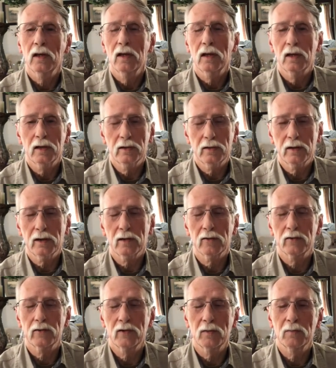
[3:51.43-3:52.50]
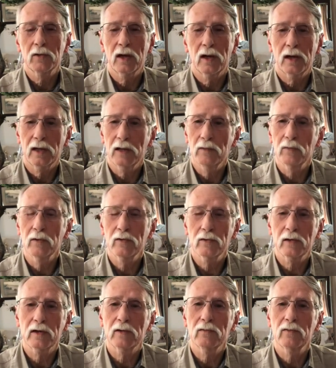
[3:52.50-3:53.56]
he tells them that he
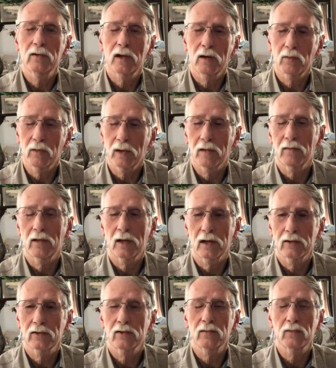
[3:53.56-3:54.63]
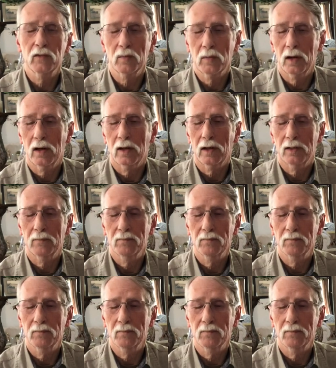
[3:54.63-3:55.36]
received a revelation from God.